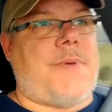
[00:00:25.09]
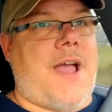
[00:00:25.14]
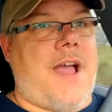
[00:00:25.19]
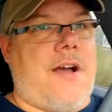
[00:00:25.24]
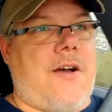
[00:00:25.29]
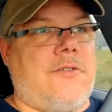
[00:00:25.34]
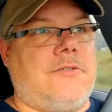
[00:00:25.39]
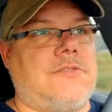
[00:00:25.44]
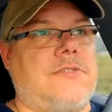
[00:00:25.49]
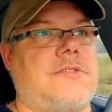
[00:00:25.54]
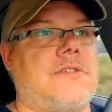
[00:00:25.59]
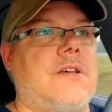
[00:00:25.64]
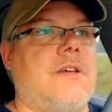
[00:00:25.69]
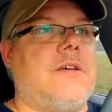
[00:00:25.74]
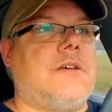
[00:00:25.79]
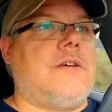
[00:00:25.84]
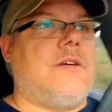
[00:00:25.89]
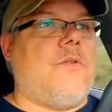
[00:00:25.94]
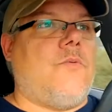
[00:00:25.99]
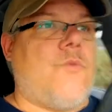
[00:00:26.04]
pounds
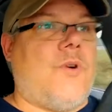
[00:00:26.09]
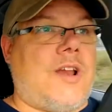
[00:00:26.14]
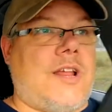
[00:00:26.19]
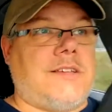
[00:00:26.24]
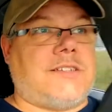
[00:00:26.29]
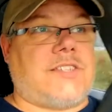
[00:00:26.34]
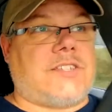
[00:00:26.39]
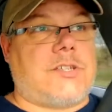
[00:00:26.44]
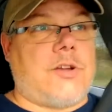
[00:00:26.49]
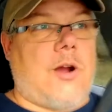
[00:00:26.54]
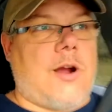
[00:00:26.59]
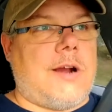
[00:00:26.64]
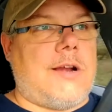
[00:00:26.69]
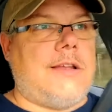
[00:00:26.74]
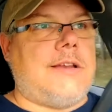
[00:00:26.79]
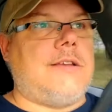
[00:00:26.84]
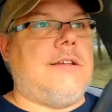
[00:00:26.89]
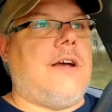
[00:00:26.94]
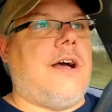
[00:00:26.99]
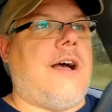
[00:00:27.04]
when I
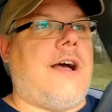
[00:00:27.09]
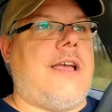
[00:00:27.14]
started.